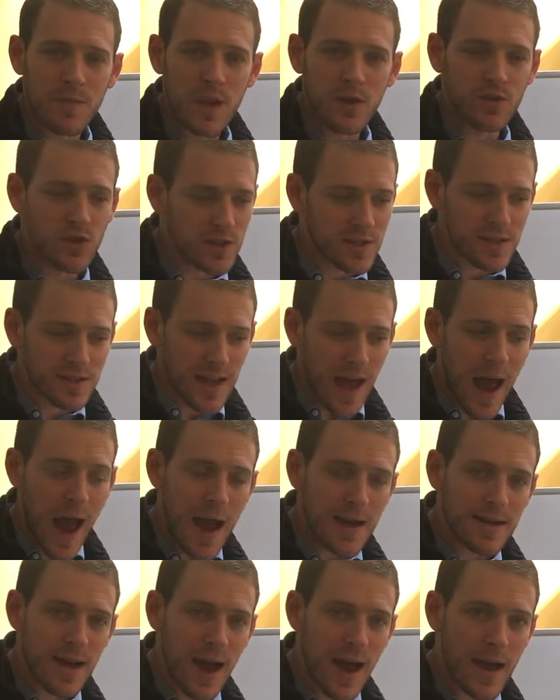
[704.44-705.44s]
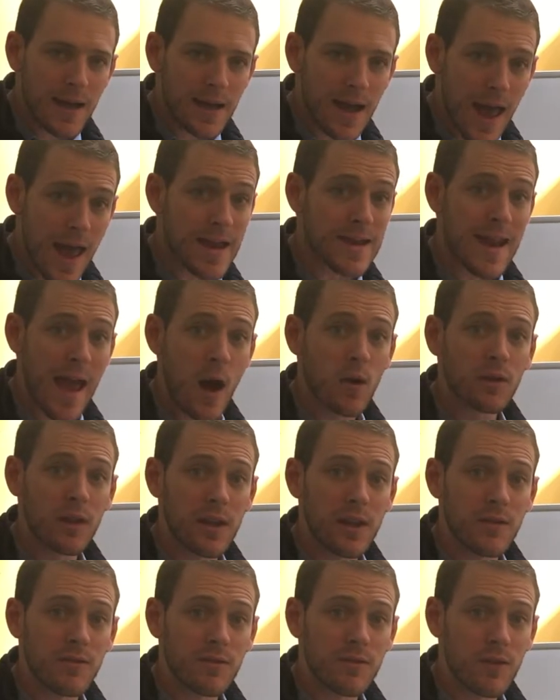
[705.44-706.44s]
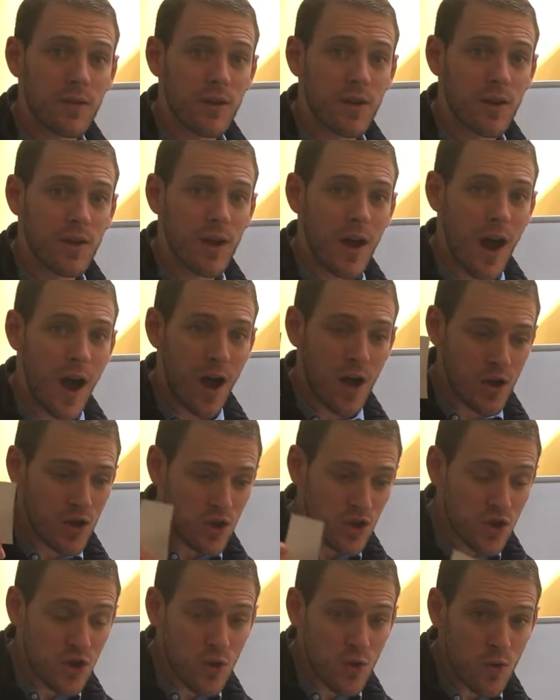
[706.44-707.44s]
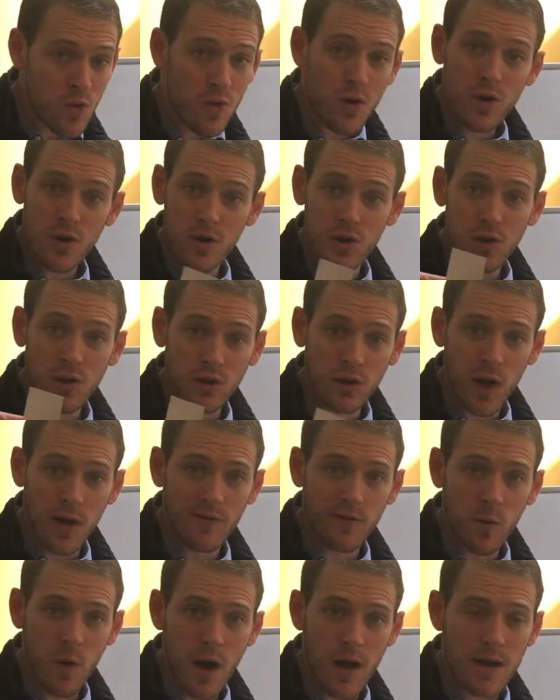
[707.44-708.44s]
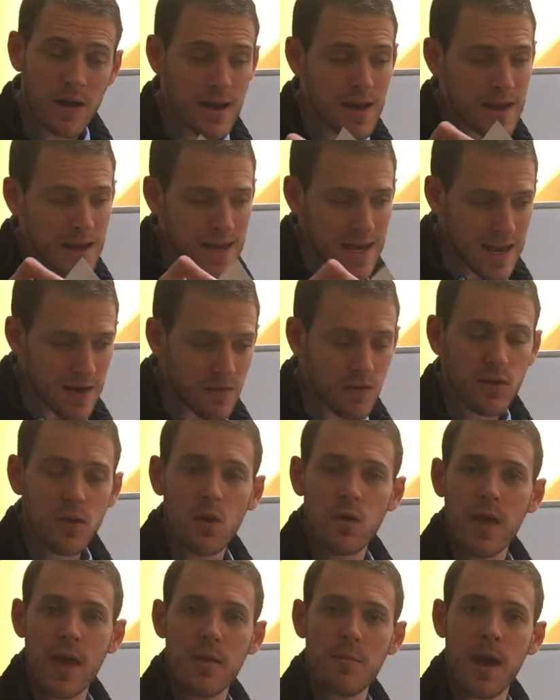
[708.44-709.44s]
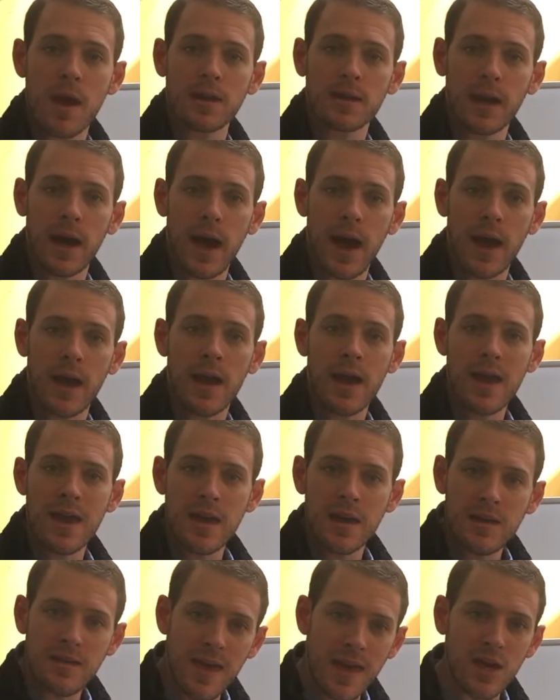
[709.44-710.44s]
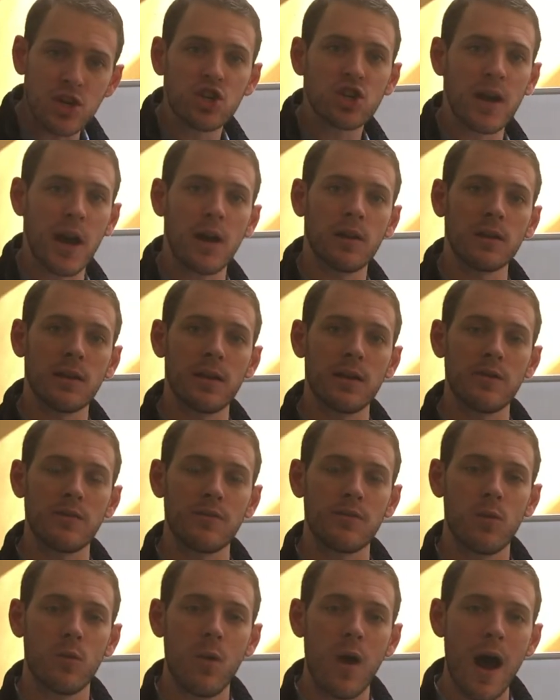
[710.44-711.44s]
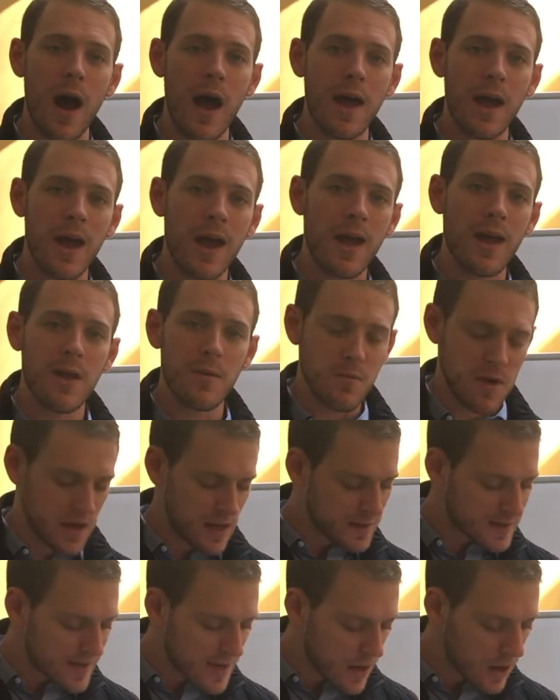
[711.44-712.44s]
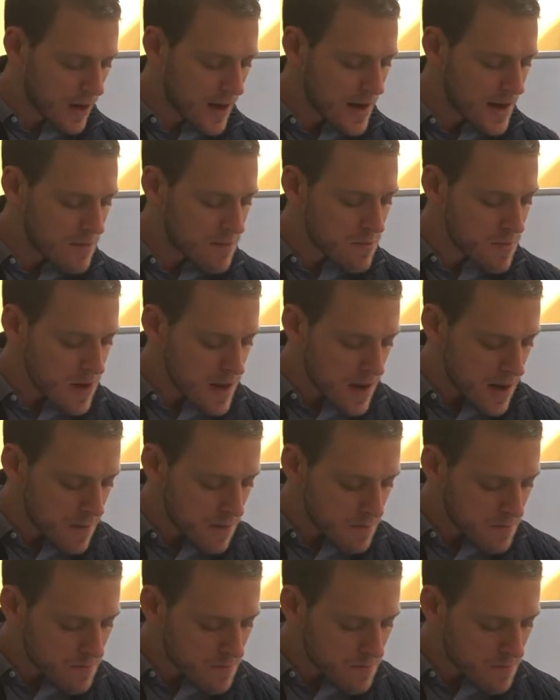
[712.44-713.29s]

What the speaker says: just as I died and now live, you, your loved one, even though they may die, they shall live. Why? Because they're in me.